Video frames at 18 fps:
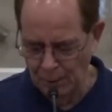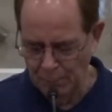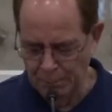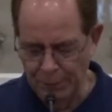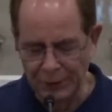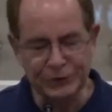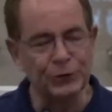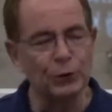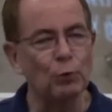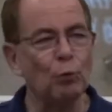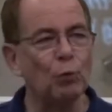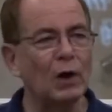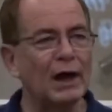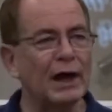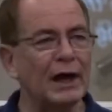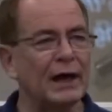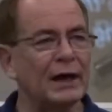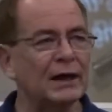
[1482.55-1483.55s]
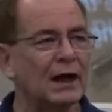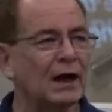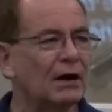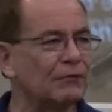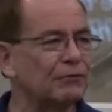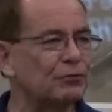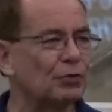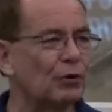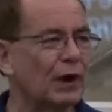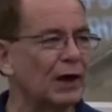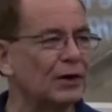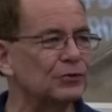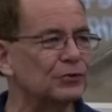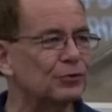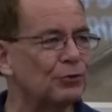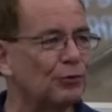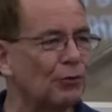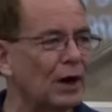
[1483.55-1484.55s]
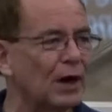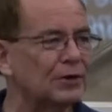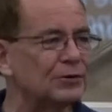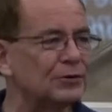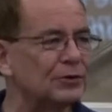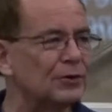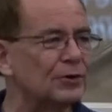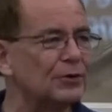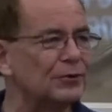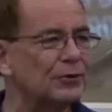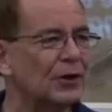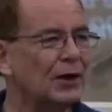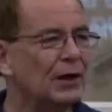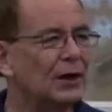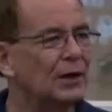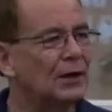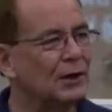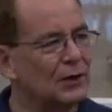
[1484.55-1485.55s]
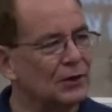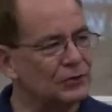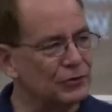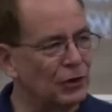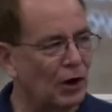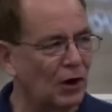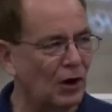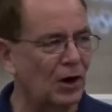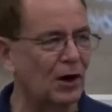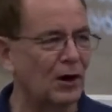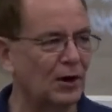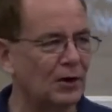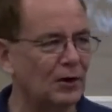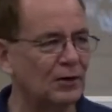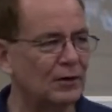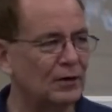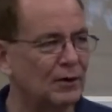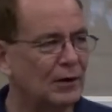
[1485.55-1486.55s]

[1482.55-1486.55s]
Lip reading: but the way of transgressors is hard."